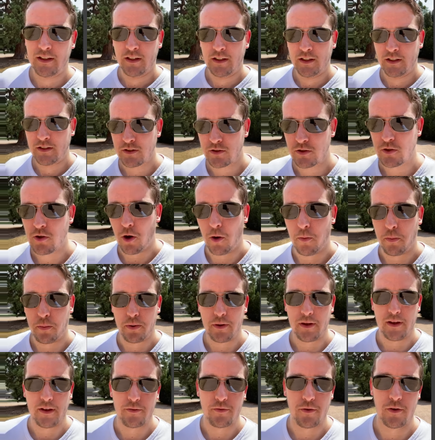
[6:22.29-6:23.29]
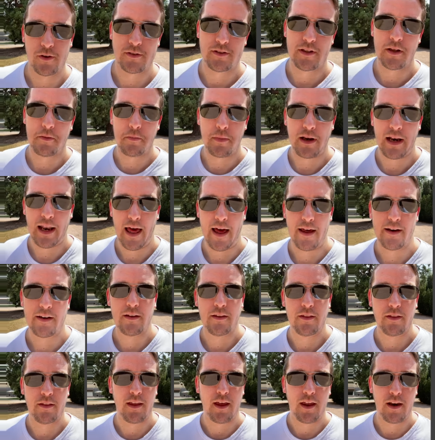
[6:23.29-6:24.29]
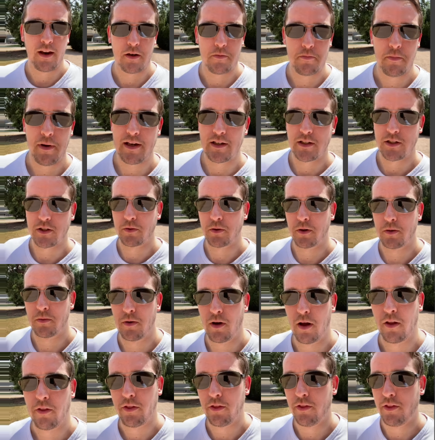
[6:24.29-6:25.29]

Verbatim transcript: stop first at Milan and then at Mantua rather